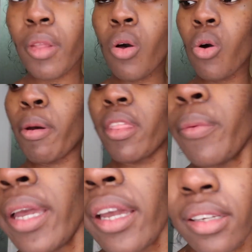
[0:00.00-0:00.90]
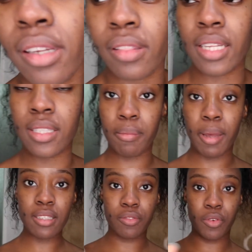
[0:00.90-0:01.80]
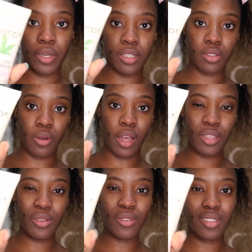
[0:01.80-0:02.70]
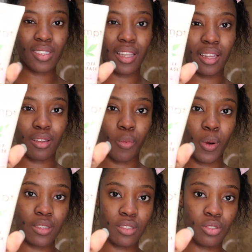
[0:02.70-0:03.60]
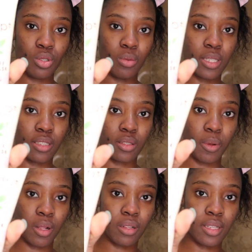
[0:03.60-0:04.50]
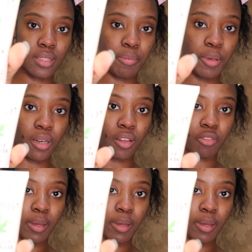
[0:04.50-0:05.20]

by the way, there's a mask for it. So I use this like once in 2 weeks as well. It's a peel-off